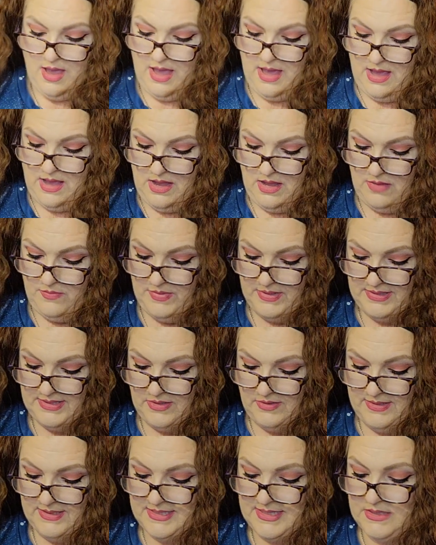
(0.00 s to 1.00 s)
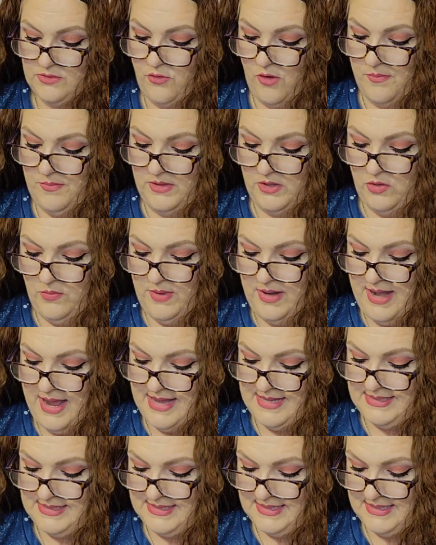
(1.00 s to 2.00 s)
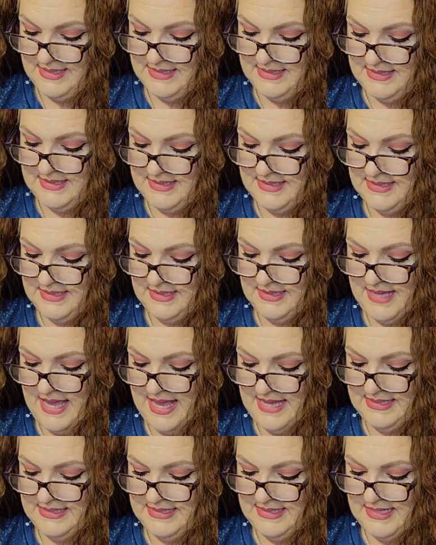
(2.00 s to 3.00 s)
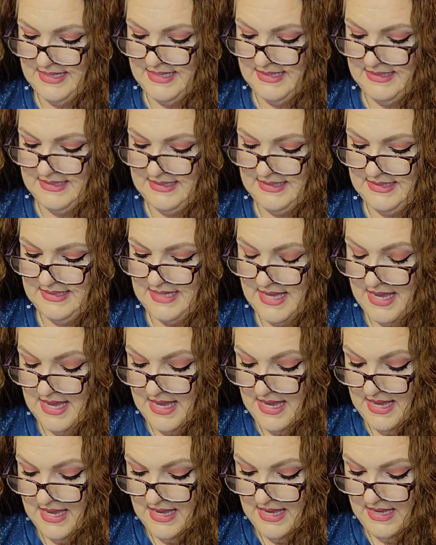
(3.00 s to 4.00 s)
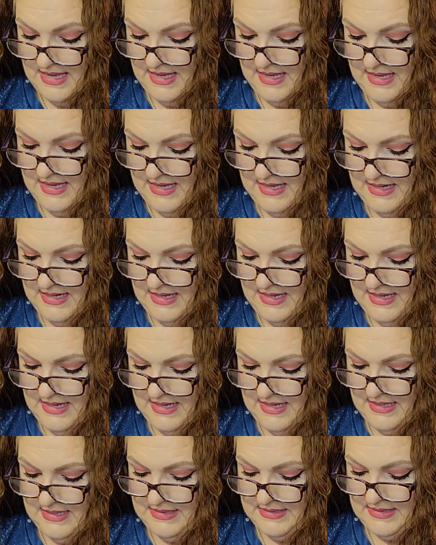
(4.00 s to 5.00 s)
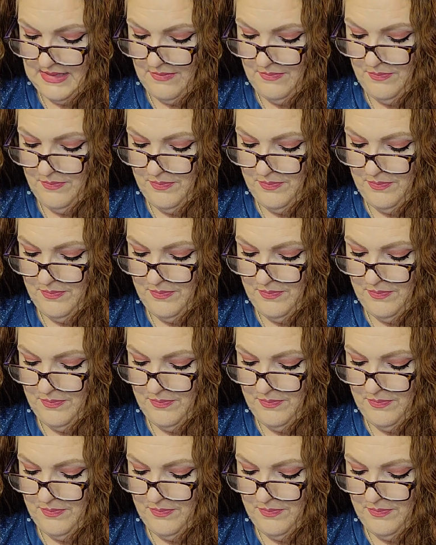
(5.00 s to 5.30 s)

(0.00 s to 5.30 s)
Um, so this is from Luminescence Essence. It is,